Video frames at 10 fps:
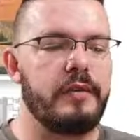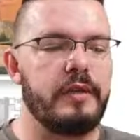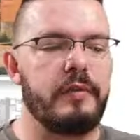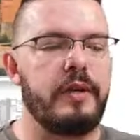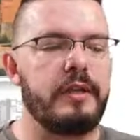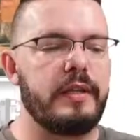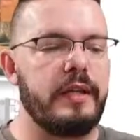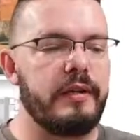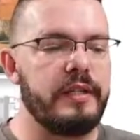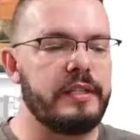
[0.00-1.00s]
quite
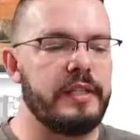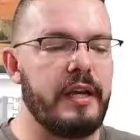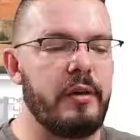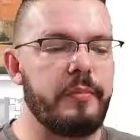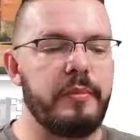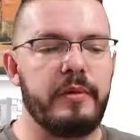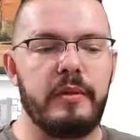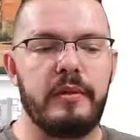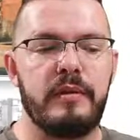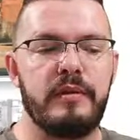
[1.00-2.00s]
clearly see how people
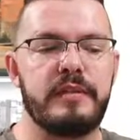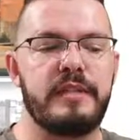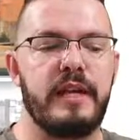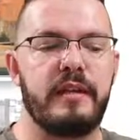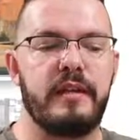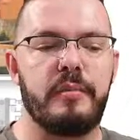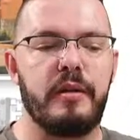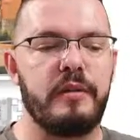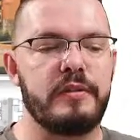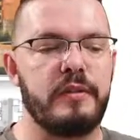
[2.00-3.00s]
stack their
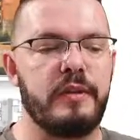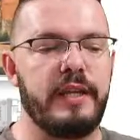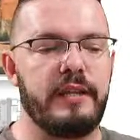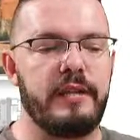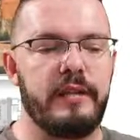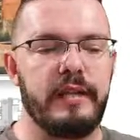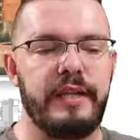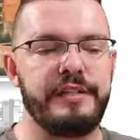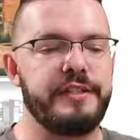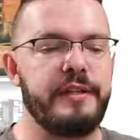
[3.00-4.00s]
plants on that little
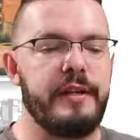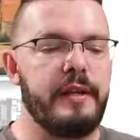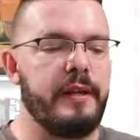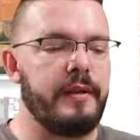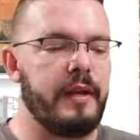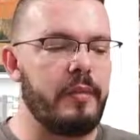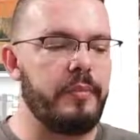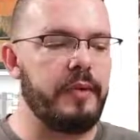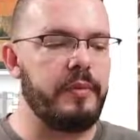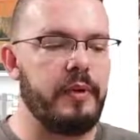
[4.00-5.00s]
ledge and how
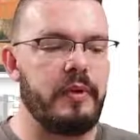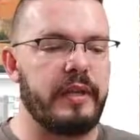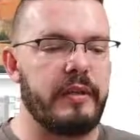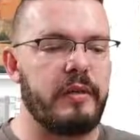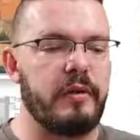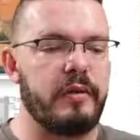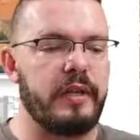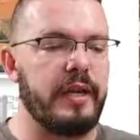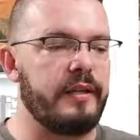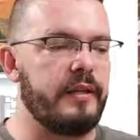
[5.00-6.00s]
people are
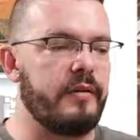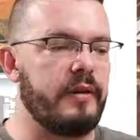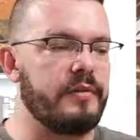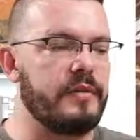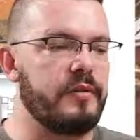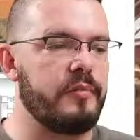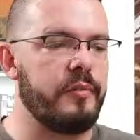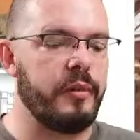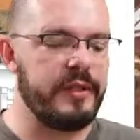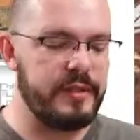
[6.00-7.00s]
congregating around certain
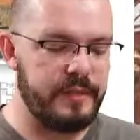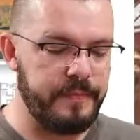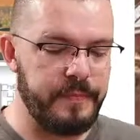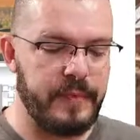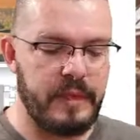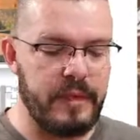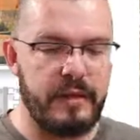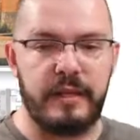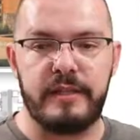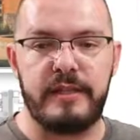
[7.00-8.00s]
points. I
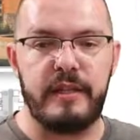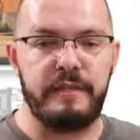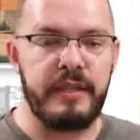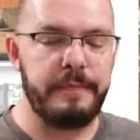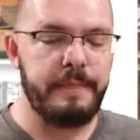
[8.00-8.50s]
think it's lovely.